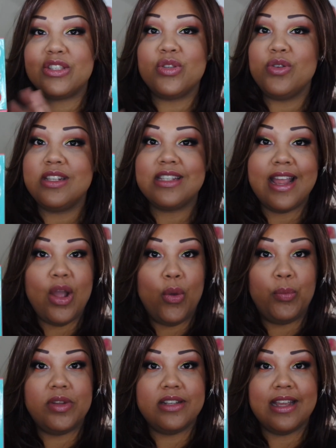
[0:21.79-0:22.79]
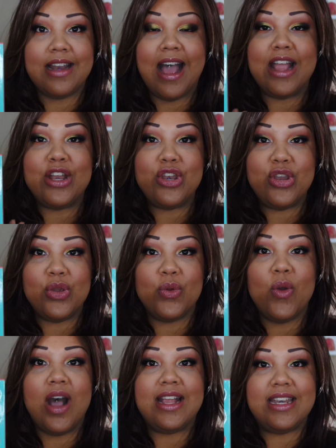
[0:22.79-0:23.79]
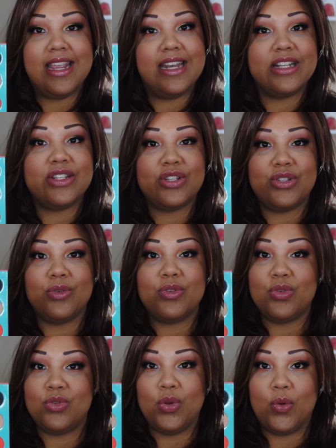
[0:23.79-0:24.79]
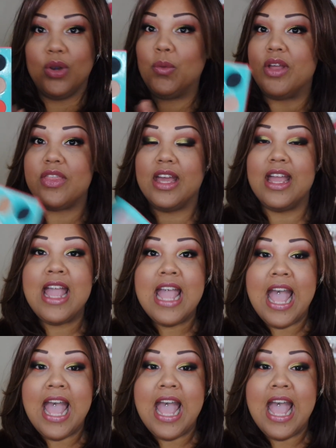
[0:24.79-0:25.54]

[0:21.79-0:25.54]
As soon as I opened it, I knew I needed to do a tutorial with it.